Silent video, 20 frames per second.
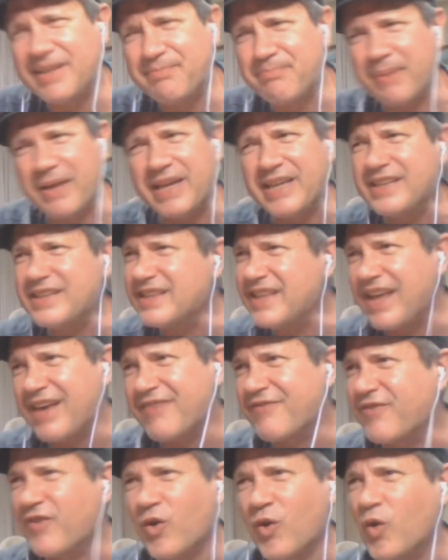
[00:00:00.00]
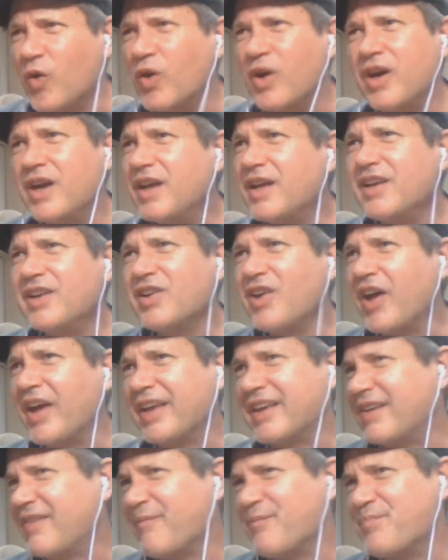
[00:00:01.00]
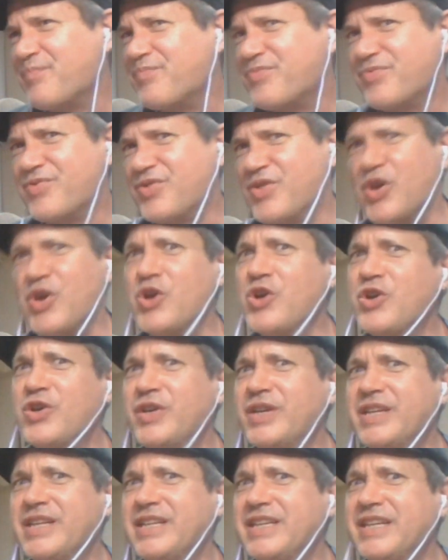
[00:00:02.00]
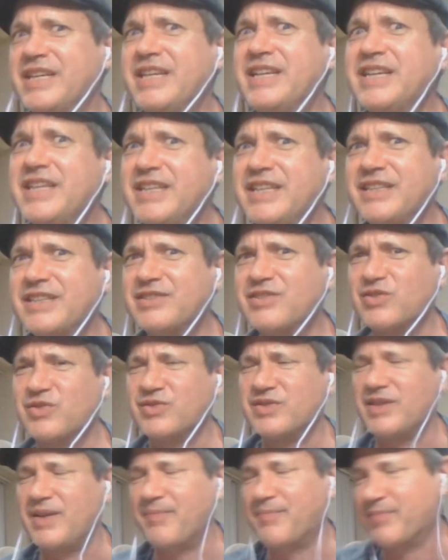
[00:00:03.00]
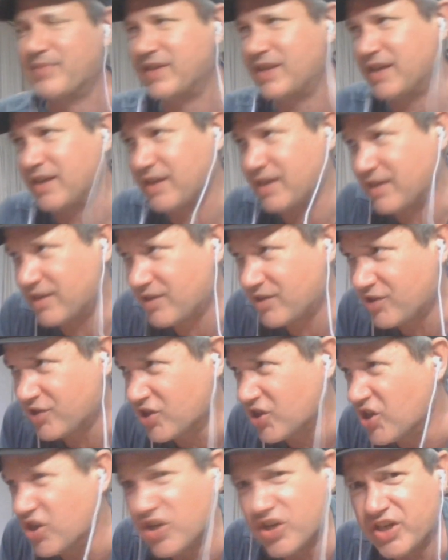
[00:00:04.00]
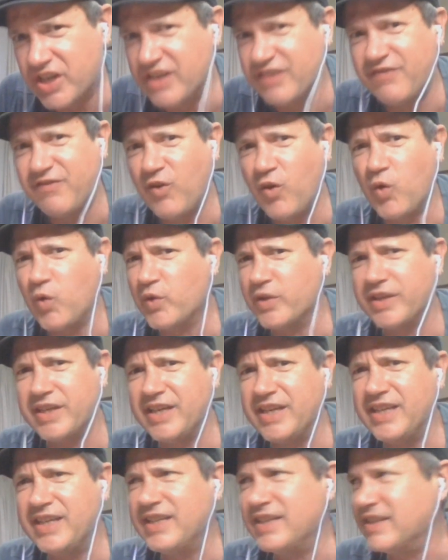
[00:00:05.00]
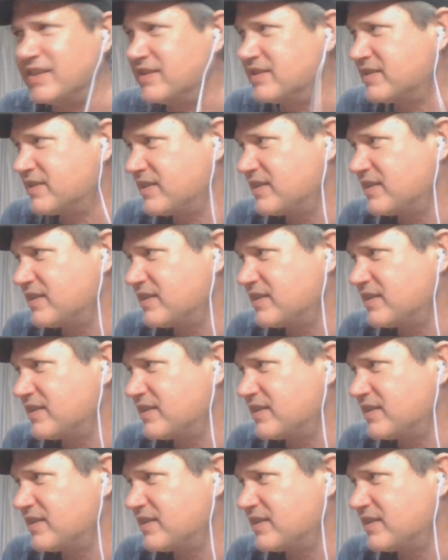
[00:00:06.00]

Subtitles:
she'd been there for like 30 years or something. 34 years.